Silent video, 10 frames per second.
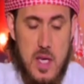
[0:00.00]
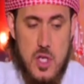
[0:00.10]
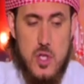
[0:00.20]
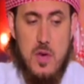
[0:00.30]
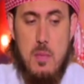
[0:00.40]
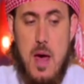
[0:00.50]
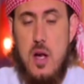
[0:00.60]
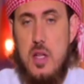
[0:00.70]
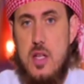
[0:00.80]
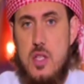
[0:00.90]
history of the
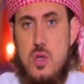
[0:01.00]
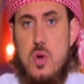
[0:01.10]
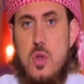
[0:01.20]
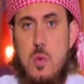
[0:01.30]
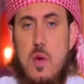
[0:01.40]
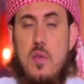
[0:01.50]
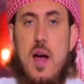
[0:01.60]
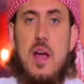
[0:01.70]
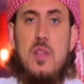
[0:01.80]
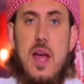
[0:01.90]
battle against truth, we
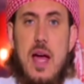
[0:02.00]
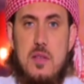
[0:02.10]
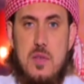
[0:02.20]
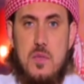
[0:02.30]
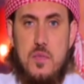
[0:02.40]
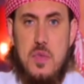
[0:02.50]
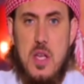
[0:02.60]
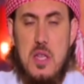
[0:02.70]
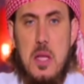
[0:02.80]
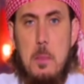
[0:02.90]
find that
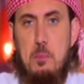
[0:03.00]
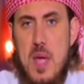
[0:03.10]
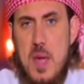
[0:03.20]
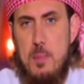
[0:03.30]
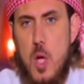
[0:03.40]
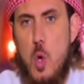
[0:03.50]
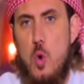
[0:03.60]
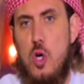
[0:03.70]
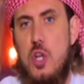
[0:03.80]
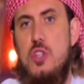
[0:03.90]
the people who
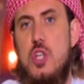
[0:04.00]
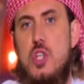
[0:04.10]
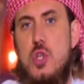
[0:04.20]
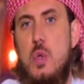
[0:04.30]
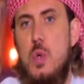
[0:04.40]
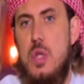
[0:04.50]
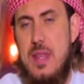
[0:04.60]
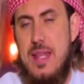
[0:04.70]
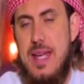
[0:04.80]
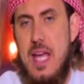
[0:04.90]
are on the
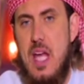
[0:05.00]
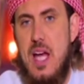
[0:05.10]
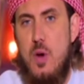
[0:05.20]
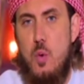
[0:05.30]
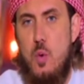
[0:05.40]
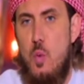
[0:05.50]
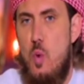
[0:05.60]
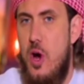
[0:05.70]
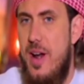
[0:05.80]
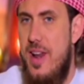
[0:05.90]
truth
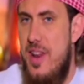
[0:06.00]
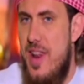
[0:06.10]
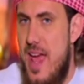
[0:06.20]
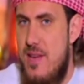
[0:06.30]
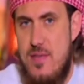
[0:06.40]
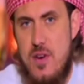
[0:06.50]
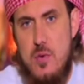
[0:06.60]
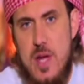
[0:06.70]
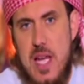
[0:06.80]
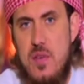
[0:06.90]
were never
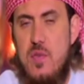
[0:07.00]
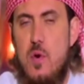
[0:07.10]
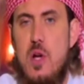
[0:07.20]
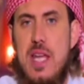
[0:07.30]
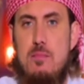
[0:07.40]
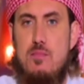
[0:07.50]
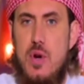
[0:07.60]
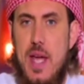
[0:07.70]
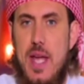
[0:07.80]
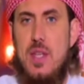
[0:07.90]
really fully
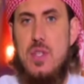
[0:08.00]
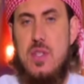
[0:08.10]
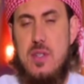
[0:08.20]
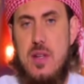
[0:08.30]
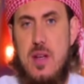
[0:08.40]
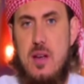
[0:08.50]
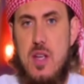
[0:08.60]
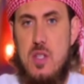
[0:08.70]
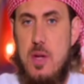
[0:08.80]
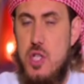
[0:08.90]
embraced,
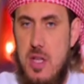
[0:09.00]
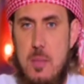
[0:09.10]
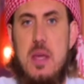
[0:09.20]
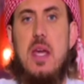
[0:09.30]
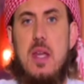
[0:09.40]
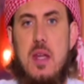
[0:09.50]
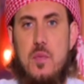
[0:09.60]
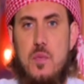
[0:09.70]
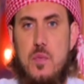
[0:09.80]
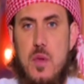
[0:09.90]
especially at the
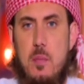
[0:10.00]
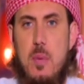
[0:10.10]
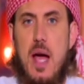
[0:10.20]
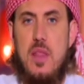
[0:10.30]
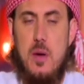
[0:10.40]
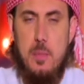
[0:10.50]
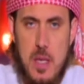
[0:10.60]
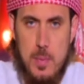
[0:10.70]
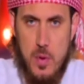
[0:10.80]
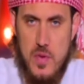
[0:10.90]
beginning, by their
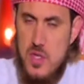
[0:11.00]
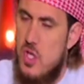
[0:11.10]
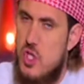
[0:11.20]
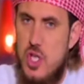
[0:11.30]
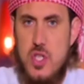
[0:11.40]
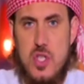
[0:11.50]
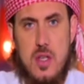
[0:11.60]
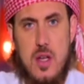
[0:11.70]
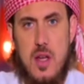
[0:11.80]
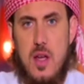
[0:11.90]
people. This is just
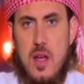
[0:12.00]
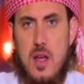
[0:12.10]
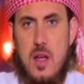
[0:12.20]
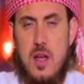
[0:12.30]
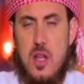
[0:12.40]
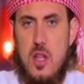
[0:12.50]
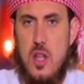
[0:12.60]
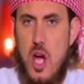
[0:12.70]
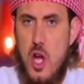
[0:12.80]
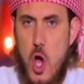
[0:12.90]

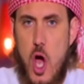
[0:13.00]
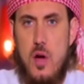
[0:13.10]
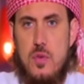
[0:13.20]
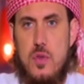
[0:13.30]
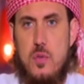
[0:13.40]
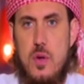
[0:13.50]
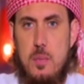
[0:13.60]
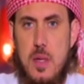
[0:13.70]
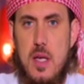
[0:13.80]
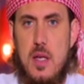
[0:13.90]
an
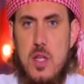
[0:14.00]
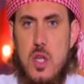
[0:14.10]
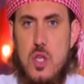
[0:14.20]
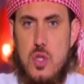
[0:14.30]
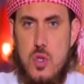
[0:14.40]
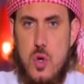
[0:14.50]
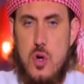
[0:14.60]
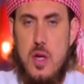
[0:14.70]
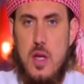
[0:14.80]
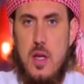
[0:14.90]
oft-repeated
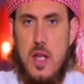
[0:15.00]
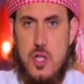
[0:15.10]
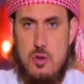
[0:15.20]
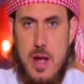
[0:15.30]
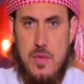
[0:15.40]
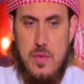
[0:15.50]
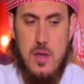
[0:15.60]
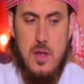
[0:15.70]
story and trend.